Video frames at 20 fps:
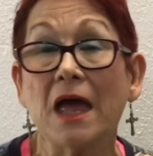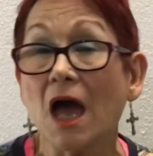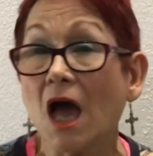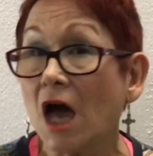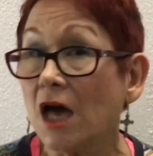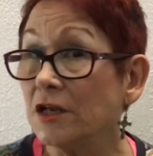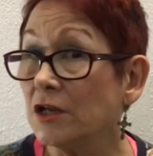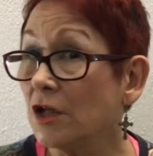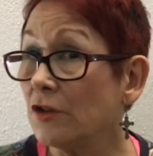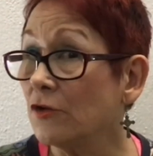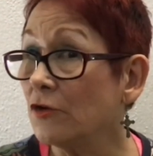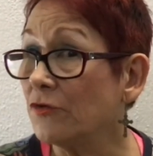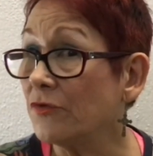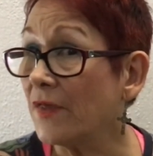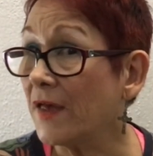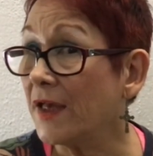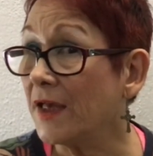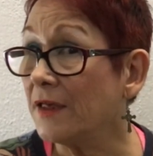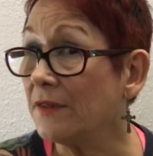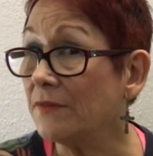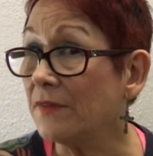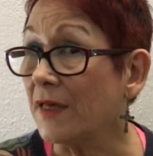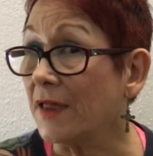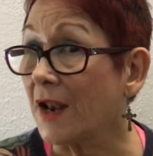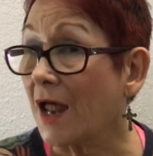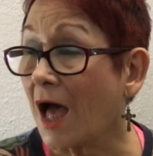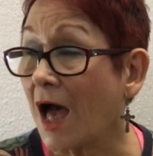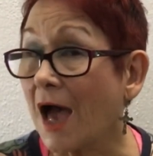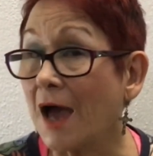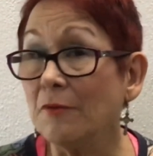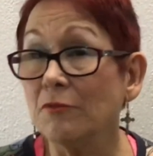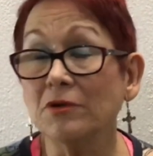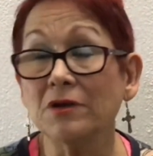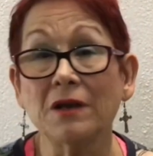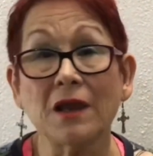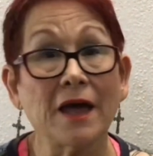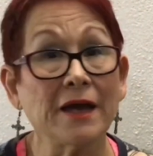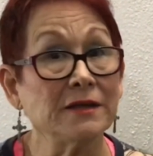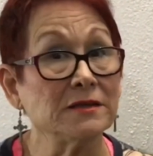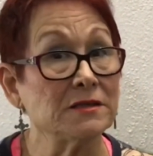Another thing that I would
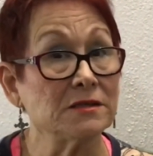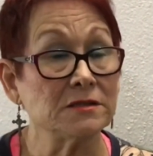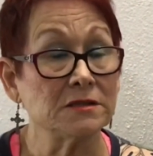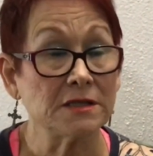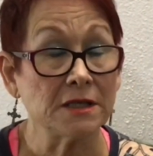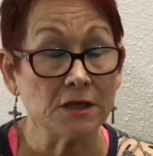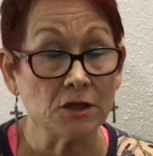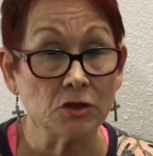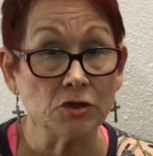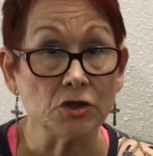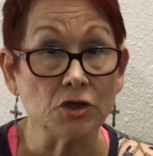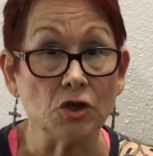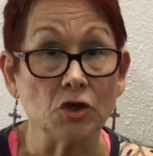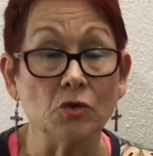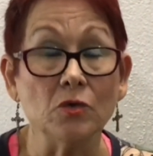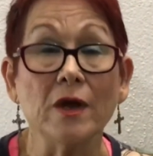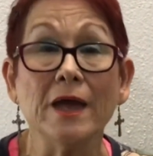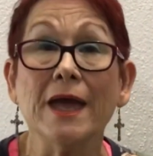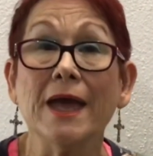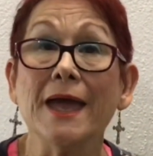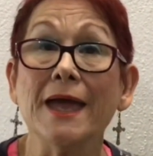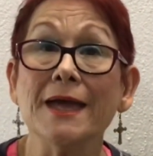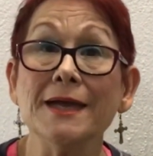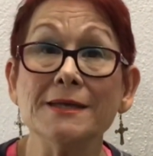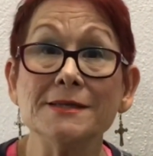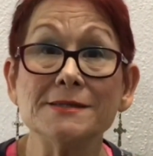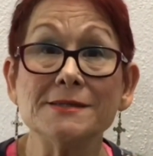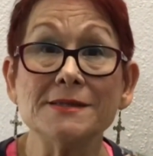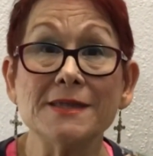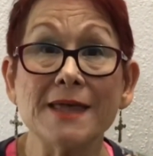like to tell you is